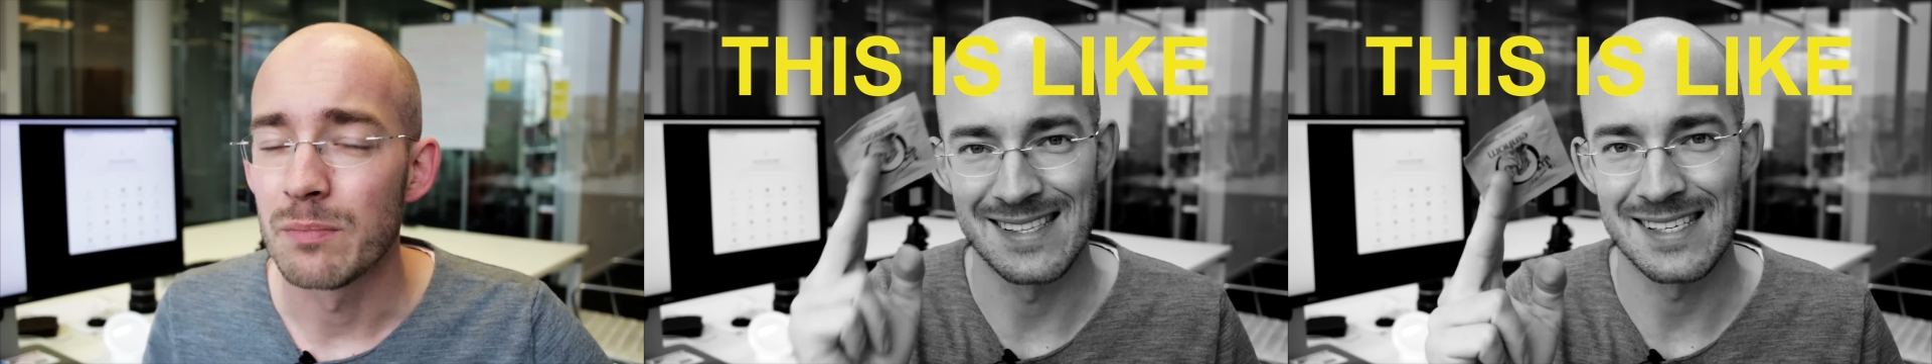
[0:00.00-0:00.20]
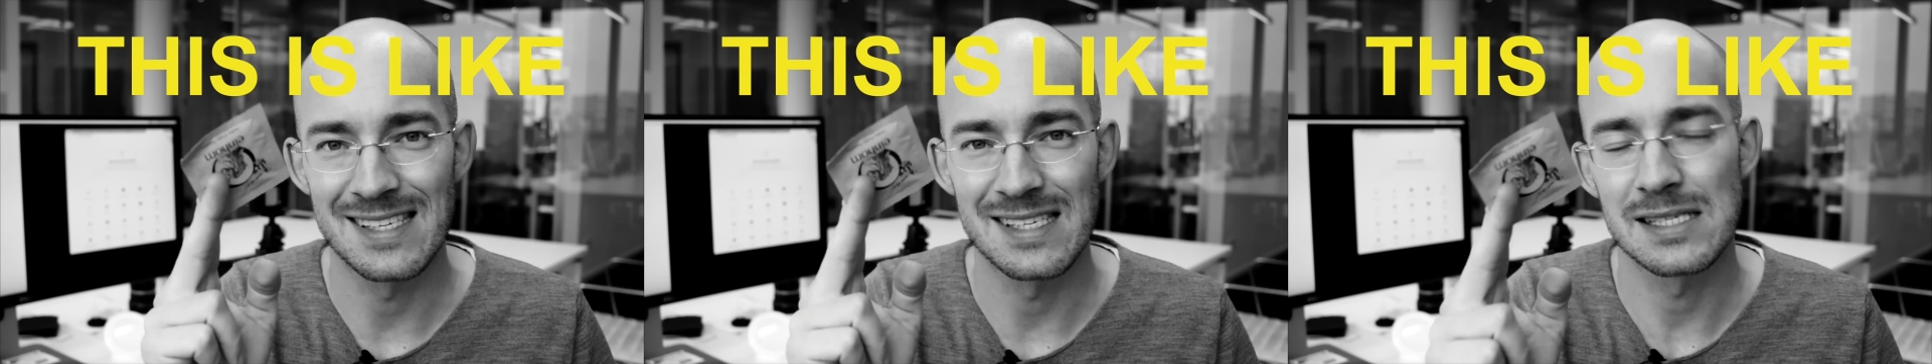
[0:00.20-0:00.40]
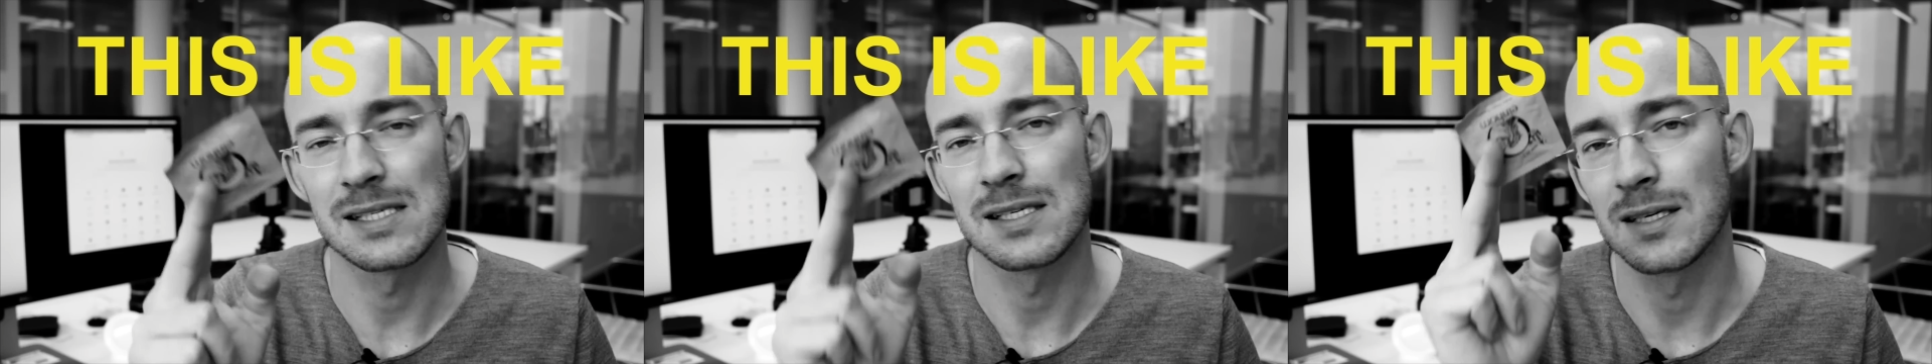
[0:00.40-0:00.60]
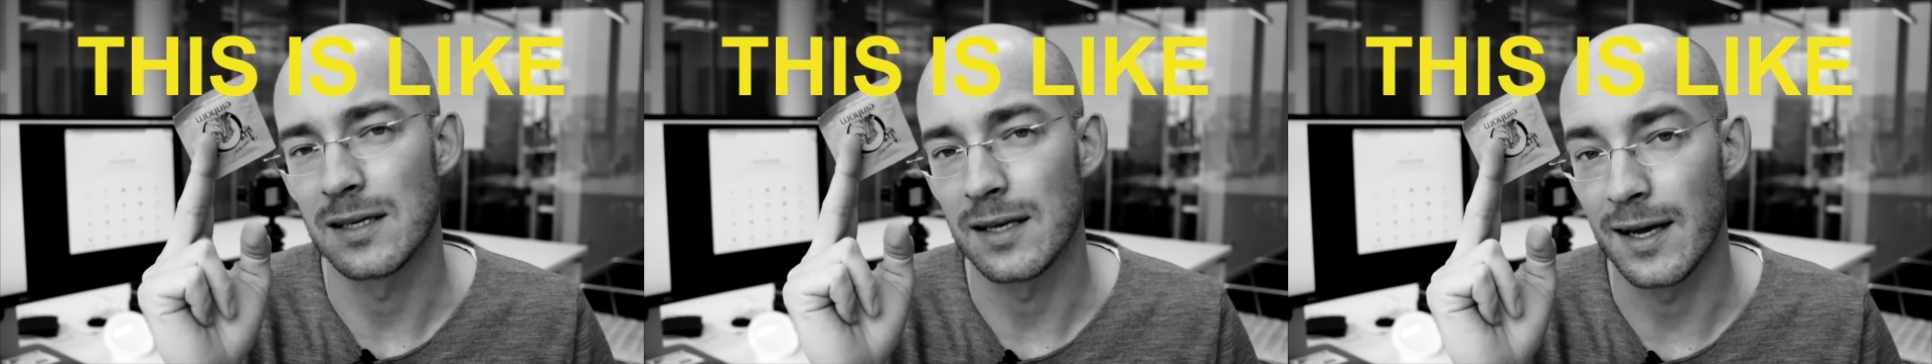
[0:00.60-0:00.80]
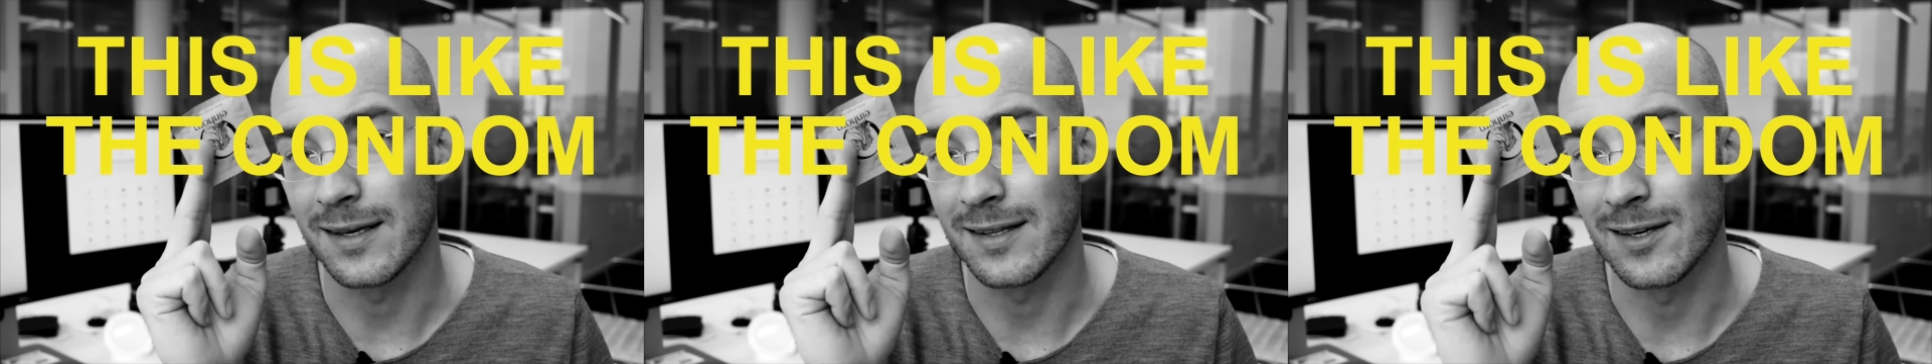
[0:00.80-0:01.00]
This is
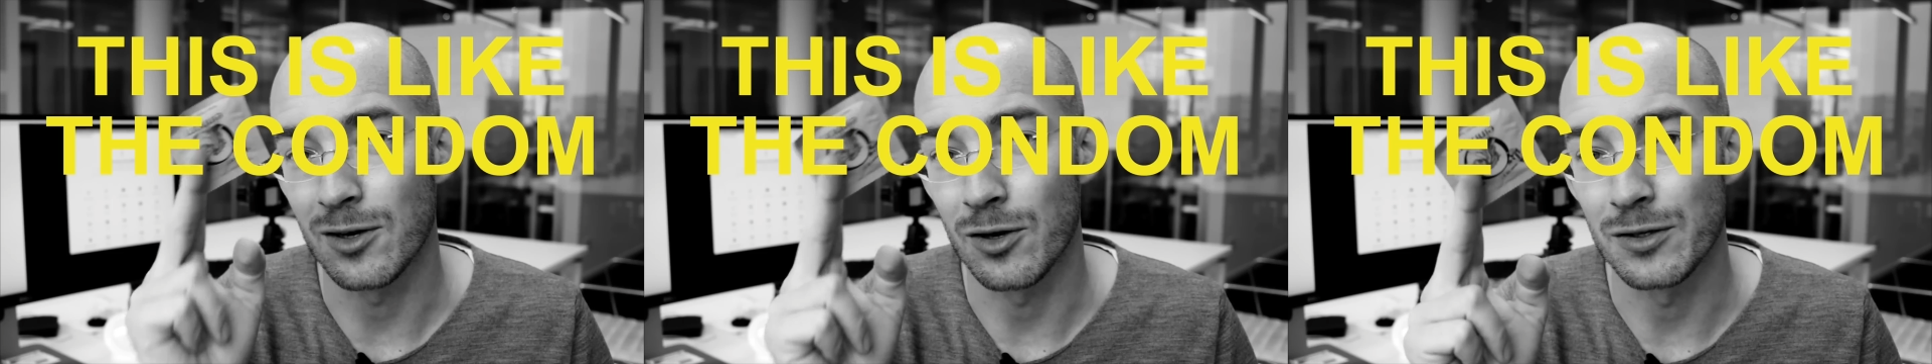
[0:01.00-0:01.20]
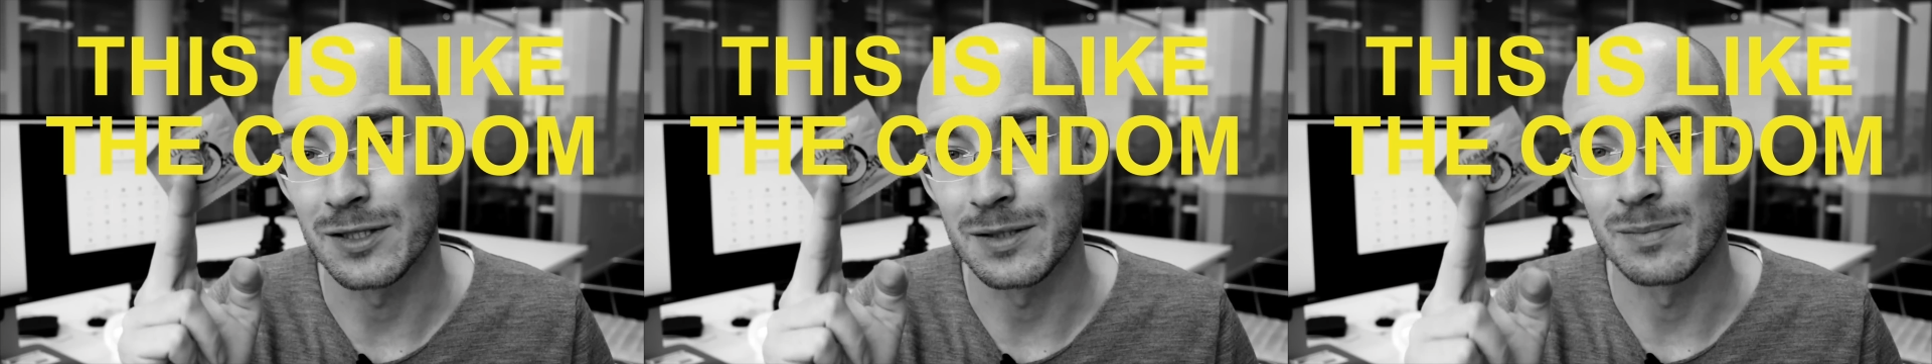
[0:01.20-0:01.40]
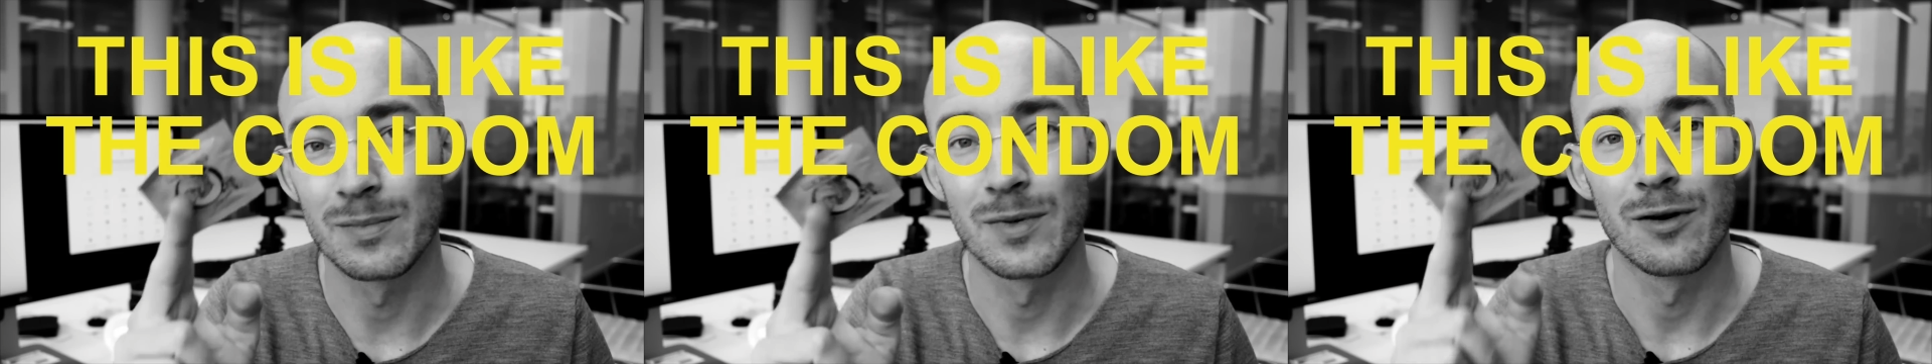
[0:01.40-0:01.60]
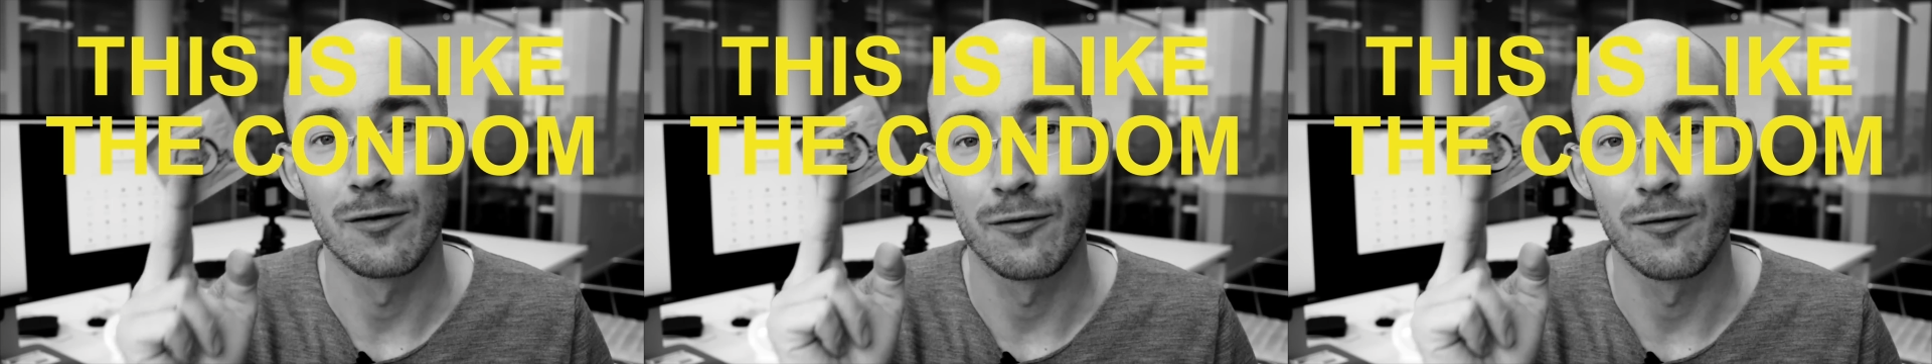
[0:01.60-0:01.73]
like the condom